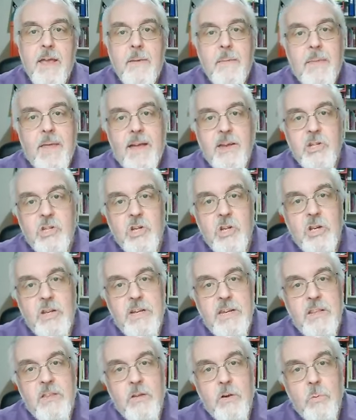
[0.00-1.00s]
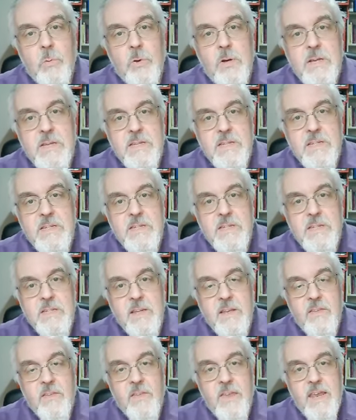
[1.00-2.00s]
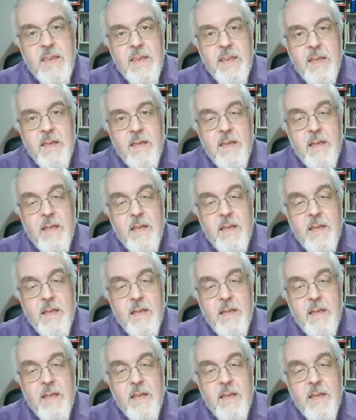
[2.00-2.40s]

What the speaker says: that was the